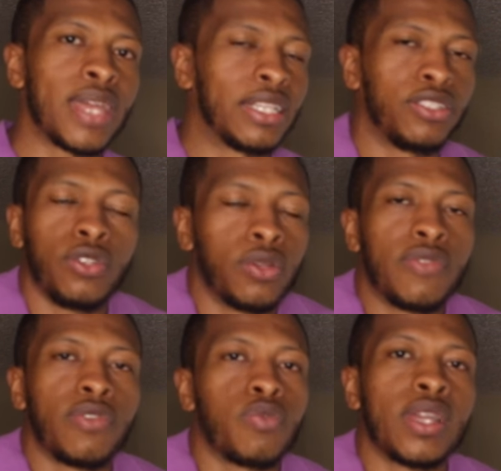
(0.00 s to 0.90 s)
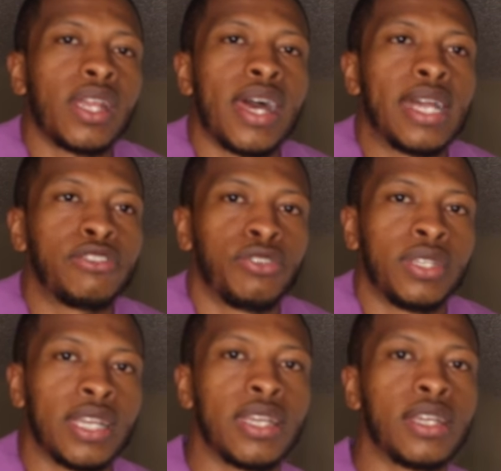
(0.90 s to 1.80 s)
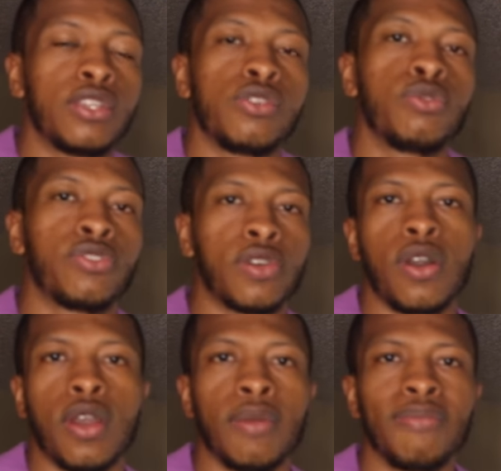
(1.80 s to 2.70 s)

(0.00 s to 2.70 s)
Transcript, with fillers: that you don't even realize you're getting a used car.